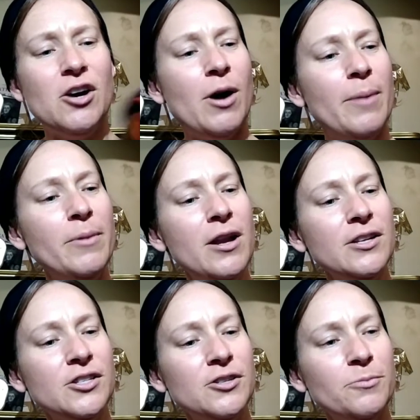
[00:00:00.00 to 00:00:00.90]
you know I'm
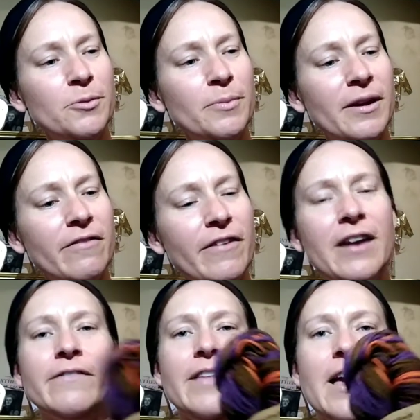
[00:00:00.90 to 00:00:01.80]
not a super big
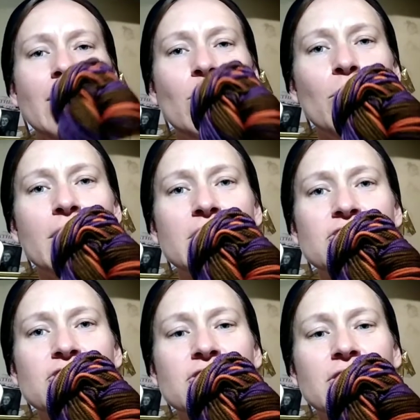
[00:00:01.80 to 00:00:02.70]
fan of that
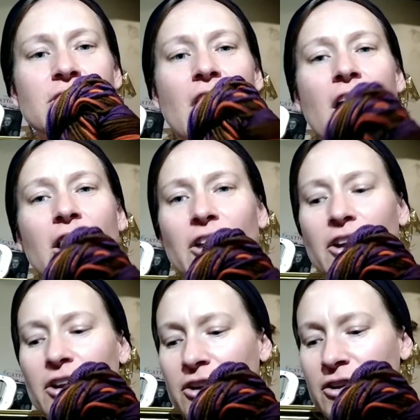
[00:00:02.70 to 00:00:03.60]
orange
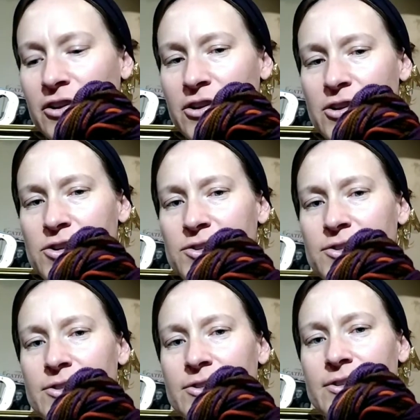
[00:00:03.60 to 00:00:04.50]
color.
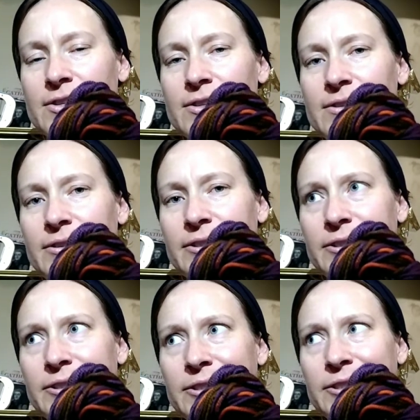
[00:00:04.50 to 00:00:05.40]

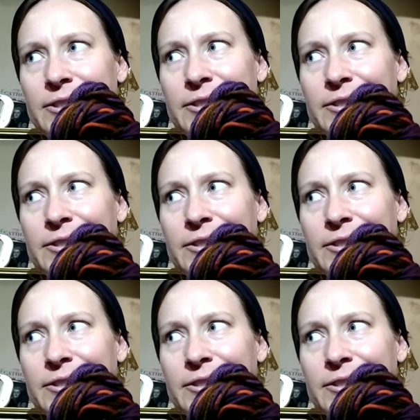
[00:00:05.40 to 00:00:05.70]
Uh,